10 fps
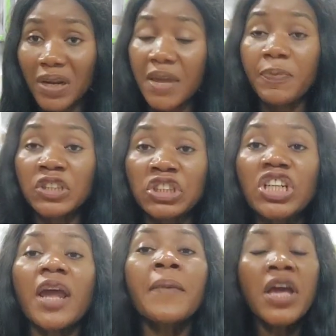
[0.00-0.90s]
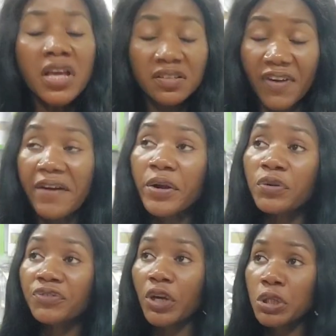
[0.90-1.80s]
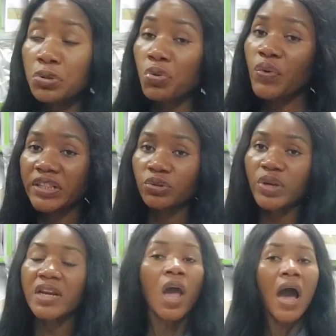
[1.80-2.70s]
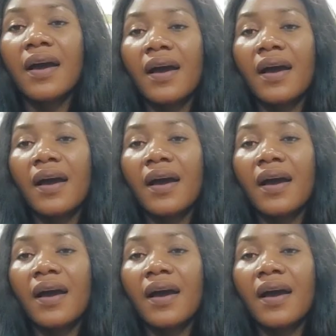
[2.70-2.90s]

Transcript: keep in shape, it's very good for you to waist train.